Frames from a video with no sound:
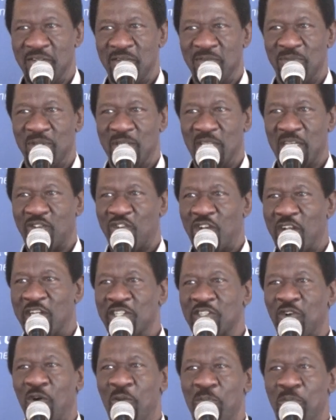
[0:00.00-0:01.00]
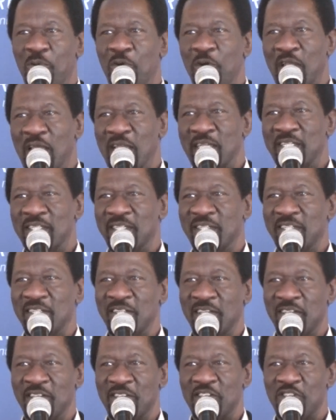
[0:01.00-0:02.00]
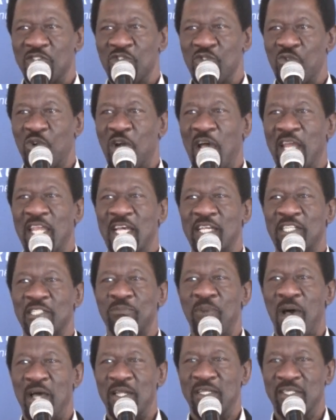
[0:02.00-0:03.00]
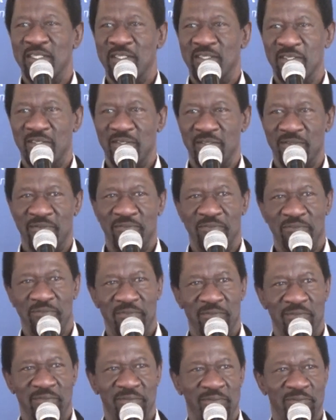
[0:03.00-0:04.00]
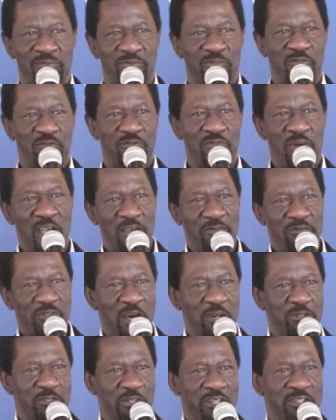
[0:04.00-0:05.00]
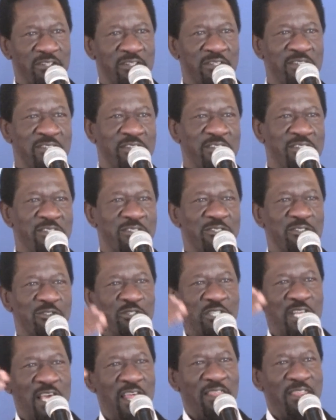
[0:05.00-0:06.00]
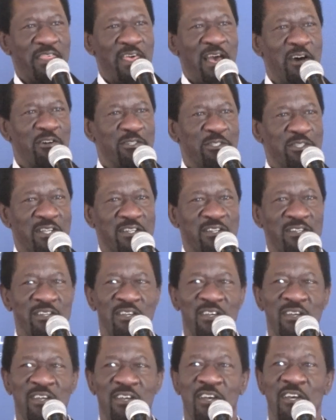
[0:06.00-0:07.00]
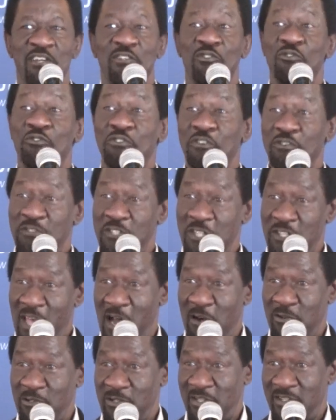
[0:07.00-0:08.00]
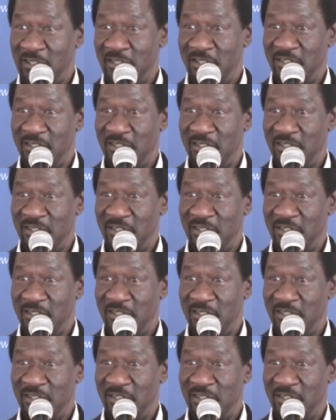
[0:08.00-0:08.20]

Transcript: But the credit component, you can expand it from 5,000 to 10,000 to 50,000.